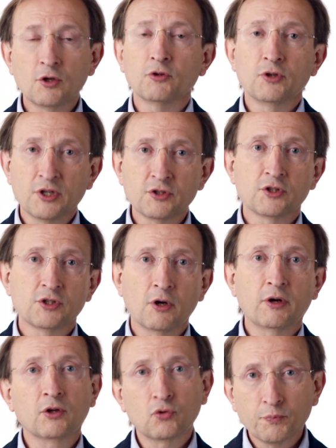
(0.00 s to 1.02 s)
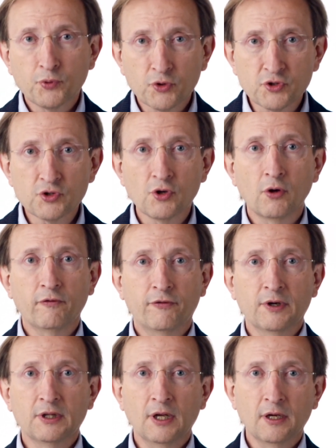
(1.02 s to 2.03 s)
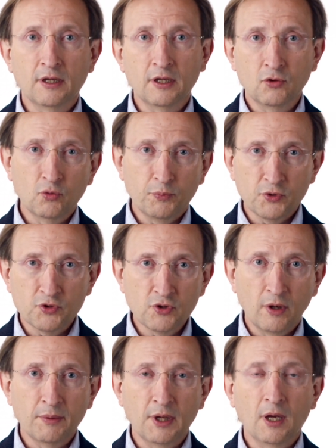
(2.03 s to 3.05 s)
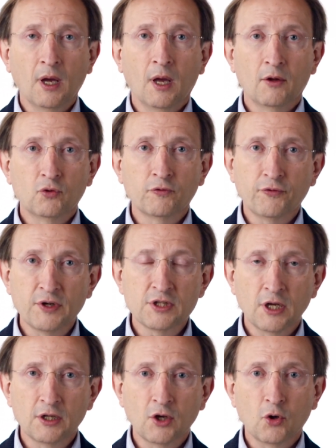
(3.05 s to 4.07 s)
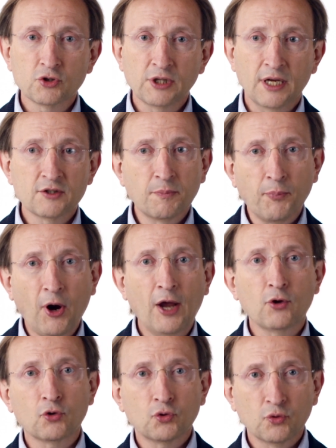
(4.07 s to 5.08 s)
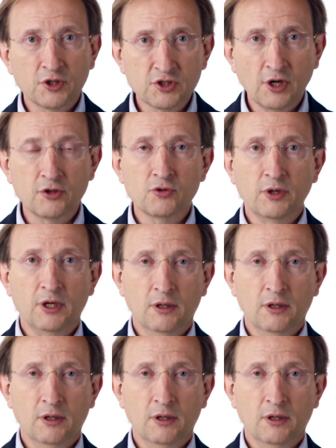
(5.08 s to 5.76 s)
not necessary to preserve fertility, to freeze the oocytes prior to the surgery.